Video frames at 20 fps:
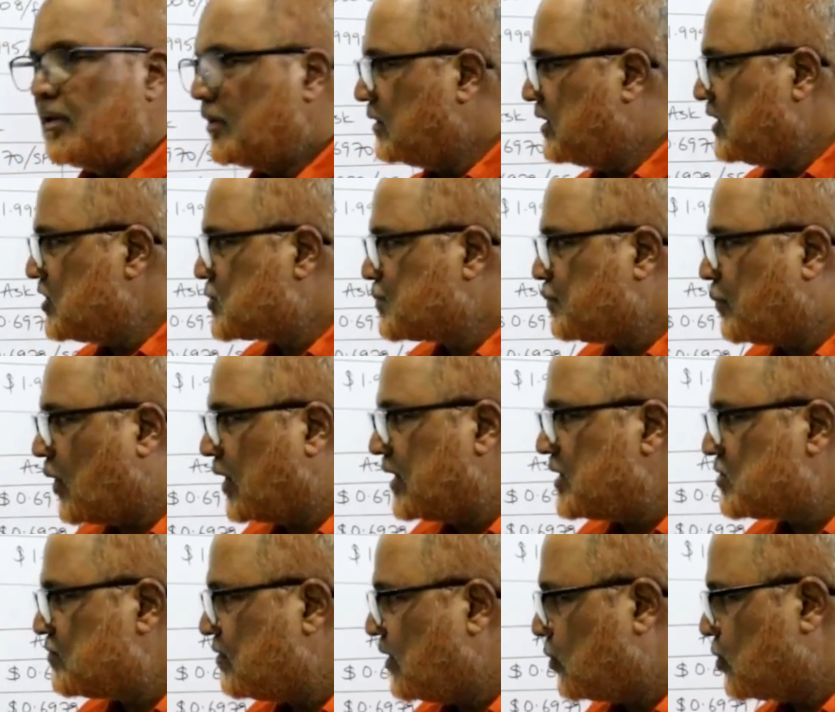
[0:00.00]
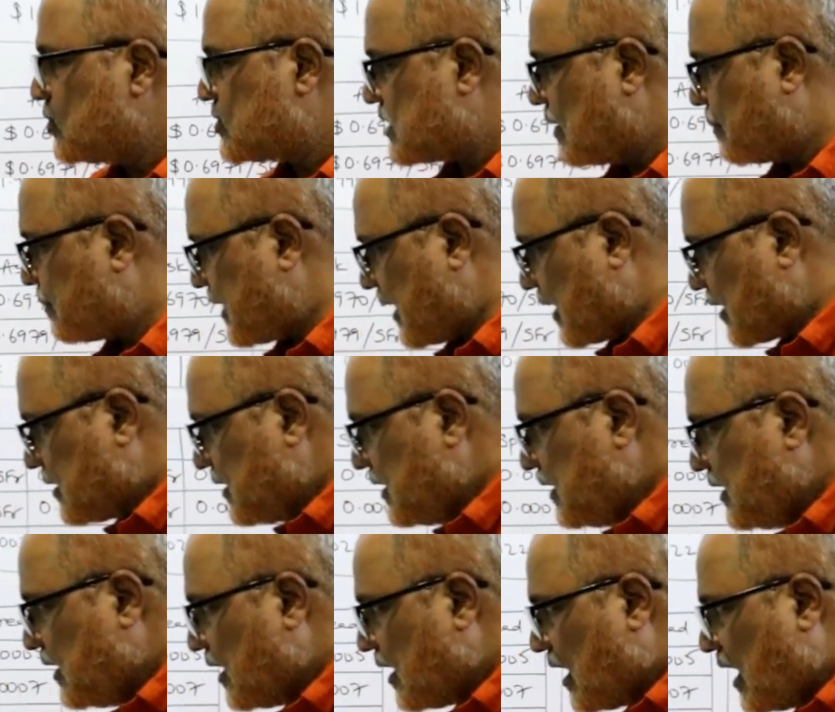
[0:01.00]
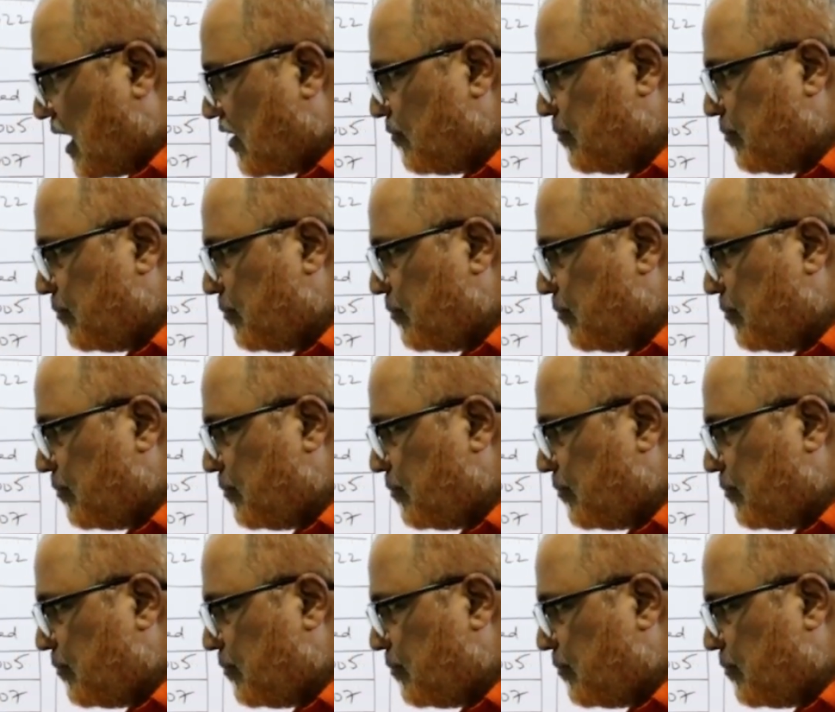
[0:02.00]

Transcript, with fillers: These points we have to subtract. Here I